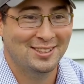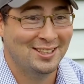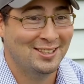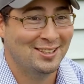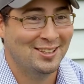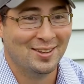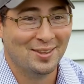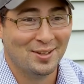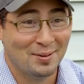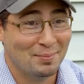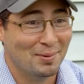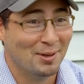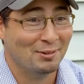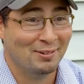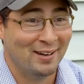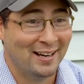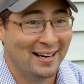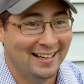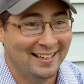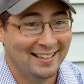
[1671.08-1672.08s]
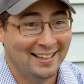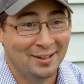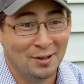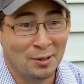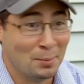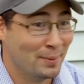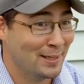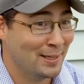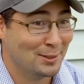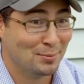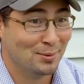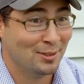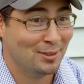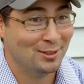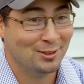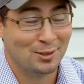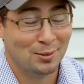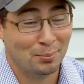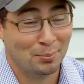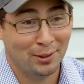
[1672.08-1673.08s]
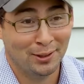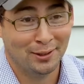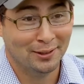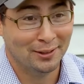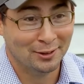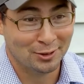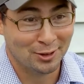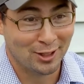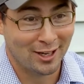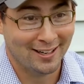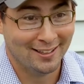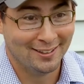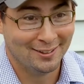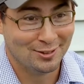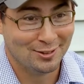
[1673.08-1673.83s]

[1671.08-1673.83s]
seen nothing but rain, and our basement is completely dry.